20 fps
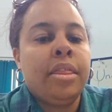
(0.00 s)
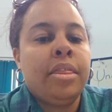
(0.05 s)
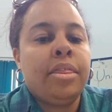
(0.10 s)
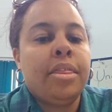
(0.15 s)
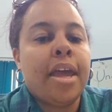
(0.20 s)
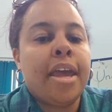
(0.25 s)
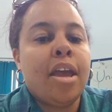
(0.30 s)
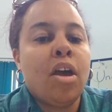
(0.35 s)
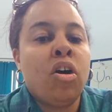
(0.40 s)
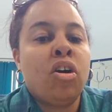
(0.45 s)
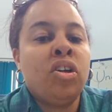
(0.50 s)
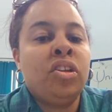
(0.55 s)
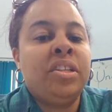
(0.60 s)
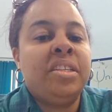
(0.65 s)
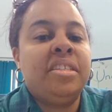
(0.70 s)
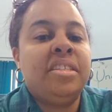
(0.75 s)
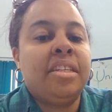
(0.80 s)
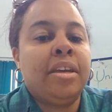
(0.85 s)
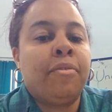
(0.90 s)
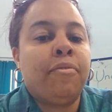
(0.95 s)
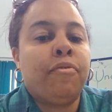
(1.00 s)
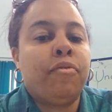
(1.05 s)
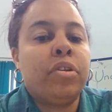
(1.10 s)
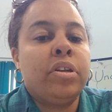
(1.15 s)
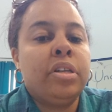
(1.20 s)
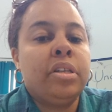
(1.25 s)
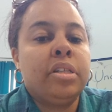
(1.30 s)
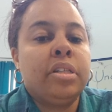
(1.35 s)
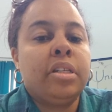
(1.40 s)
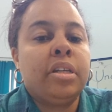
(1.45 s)
they are
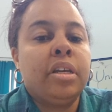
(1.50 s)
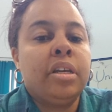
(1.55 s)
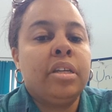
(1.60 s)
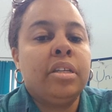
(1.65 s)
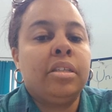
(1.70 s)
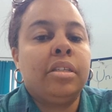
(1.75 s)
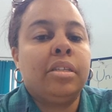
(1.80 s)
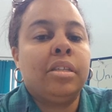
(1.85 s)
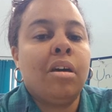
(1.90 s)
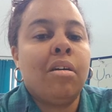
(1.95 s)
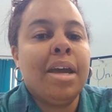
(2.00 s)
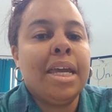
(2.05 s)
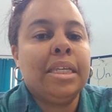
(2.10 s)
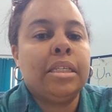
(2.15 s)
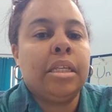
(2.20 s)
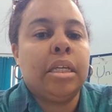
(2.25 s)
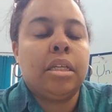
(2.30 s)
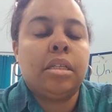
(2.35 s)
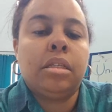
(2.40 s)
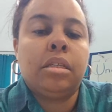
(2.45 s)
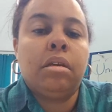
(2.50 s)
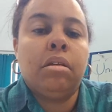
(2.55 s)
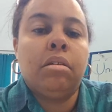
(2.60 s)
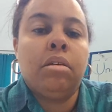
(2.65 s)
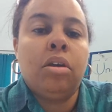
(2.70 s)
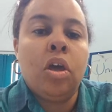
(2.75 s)
different sizes.